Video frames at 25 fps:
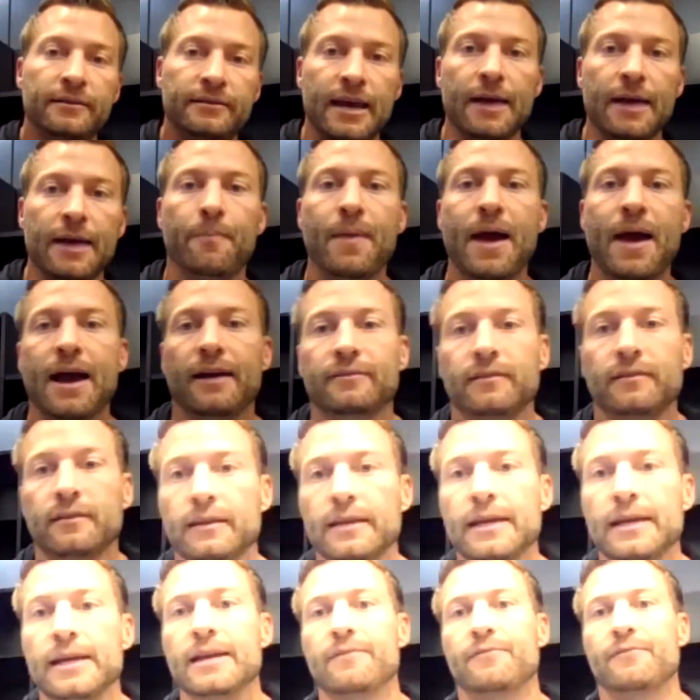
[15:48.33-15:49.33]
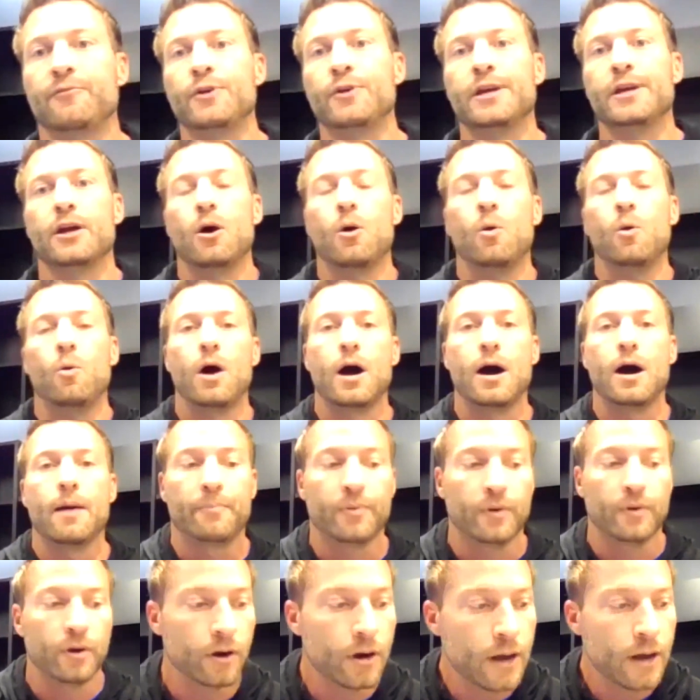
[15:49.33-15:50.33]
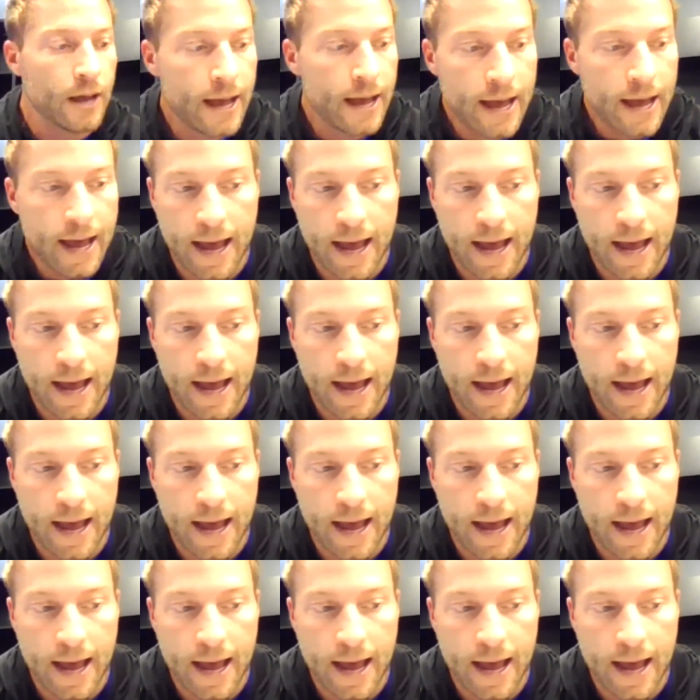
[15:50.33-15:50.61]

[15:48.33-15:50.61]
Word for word: take back the lead if we go up or